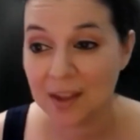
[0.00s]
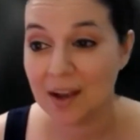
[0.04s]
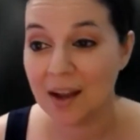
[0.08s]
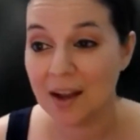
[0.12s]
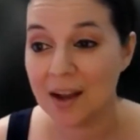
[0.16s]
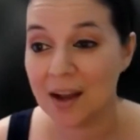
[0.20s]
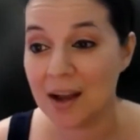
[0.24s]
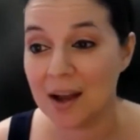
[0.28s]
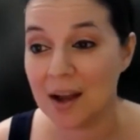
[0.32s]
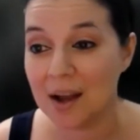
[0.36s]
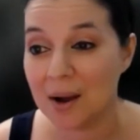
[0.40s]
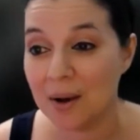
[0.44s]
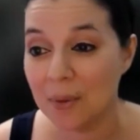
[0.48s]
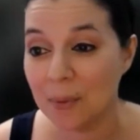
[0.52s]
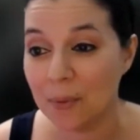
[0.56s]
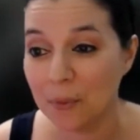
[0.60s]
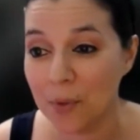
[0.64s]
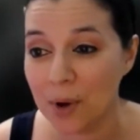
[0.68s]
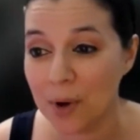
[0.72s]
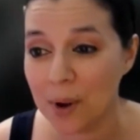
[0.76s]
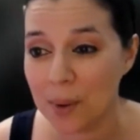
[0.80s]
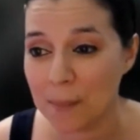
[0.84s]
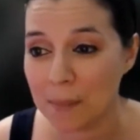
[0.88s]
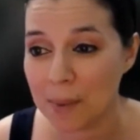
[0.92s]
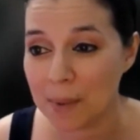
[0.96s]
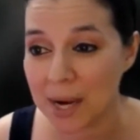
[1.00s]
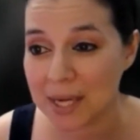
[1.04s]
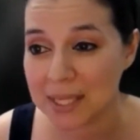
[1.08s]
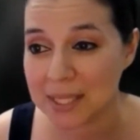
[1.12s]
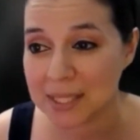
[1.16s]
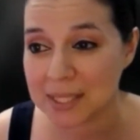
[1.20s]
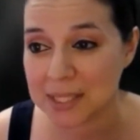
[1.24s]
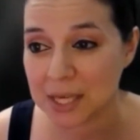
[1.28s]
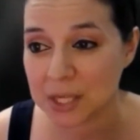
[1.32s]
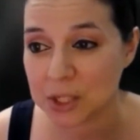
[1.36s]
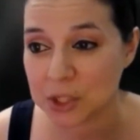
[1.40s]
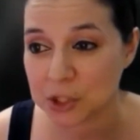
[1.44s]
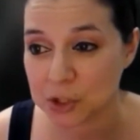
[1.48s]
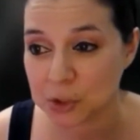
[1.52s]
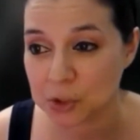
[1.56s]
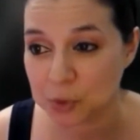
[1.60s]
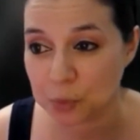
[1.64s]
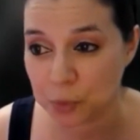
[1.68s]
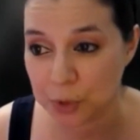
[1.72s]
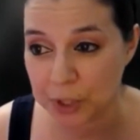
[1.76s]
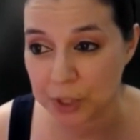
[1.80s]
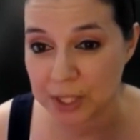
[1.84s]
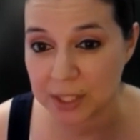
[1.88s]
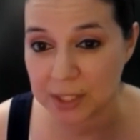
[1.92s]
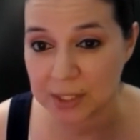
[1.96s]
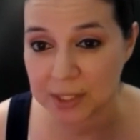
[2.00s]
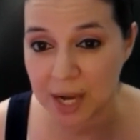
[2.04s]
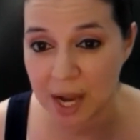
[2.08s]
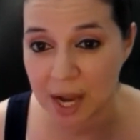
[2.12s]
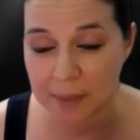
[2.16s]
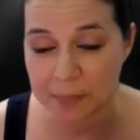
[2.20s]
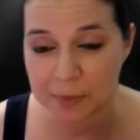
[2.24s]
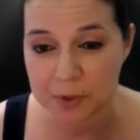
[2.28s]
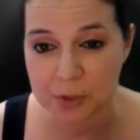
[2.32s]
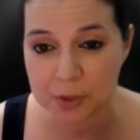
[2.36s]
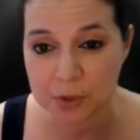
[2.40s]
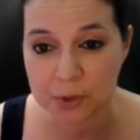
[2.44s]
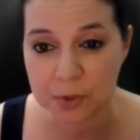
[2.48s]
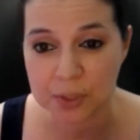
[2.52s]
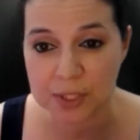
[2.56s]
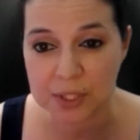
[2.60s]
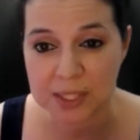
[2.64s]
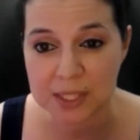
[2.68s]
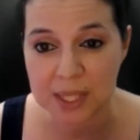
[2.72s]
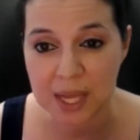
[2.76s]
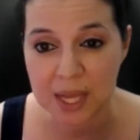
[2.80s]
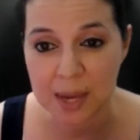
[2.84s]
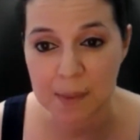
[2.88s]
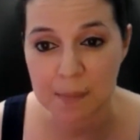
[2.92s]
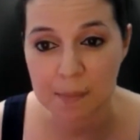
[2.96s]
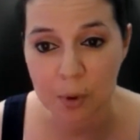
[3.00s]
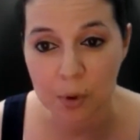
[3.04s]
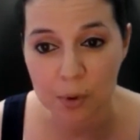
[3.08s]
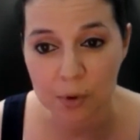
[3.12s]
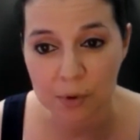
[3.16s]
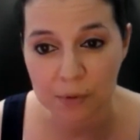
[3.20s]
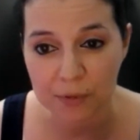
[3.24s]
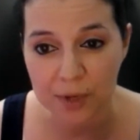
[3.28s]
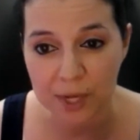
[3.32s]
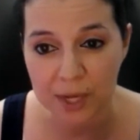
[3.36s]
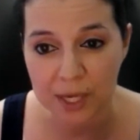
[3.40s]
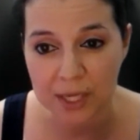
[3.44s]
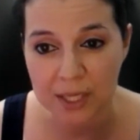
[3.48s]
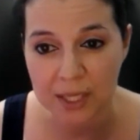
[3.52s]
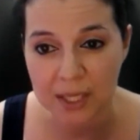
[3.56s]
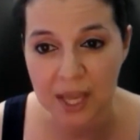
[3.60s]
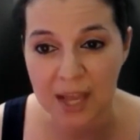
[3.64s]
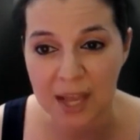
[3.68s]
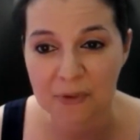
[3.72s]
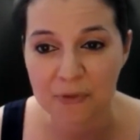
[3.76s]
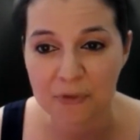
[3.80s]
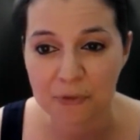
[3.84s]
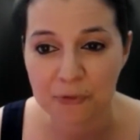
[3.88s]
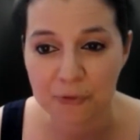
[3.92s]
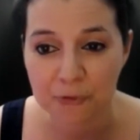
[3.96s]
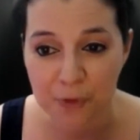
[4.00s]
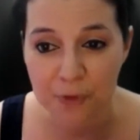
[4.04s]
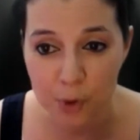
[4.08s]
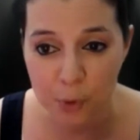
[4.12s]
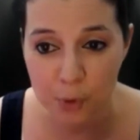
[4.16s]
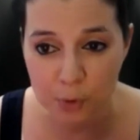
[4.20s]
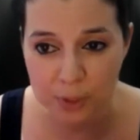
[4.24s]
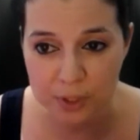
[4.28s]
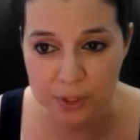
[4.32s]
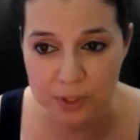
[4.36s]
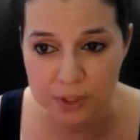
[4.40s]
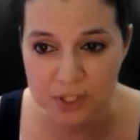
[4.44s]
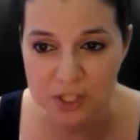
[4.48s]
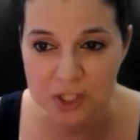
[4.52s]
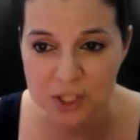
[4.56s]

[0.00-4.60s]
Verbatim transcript: Uh, what mindset should we adopt to and stay motivated and focused,